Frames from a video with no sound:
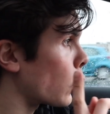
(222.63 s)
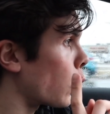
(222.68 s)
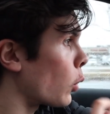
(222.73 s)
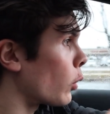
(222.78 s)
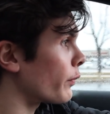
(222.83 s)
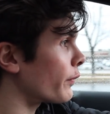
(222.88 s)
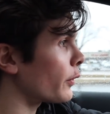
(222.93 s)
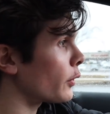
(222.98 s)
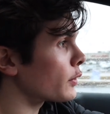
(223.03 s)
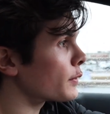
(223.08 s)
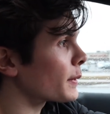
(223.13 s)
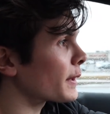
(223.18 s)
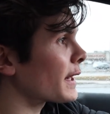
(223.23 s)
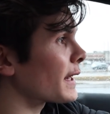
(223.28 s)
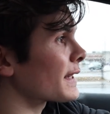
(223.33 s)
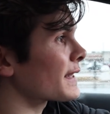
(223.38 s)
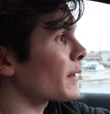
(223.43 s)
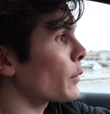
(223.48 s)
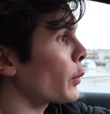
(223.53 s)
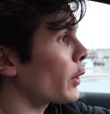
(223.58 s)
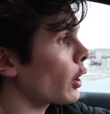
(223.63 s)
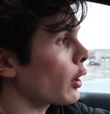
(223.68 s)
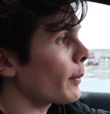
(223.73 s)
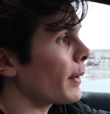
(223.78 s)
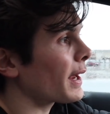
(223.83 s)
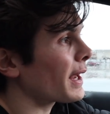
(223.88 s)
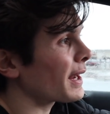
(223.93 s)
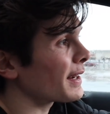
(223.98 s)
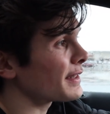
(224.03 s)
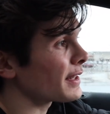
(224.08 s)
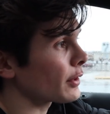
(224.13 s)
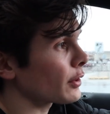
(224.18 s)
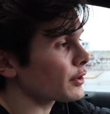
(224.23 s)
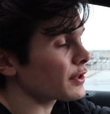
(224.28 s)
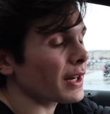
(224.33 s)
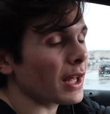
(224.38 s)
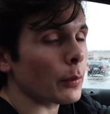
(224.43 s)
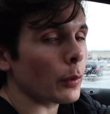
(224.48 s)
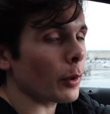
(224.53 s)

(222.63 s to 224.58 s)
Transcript: Whole Foods because we are making dinner tonight.